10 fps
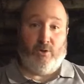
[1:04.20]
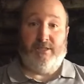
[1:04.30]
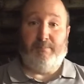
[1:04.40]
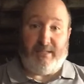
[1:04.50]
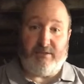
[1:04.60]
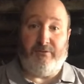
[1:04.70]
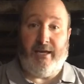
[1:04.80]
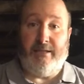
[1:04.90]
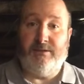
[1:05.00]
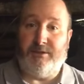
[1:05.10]
expensive
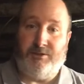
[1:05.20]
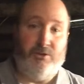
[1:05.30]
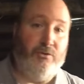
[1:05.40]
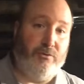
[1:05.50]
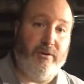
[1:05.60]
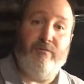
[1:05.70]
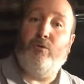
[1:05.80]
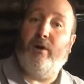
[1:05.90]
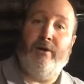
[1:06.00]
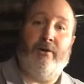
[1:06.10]
kits, it's $200,
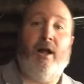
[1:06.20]
$300,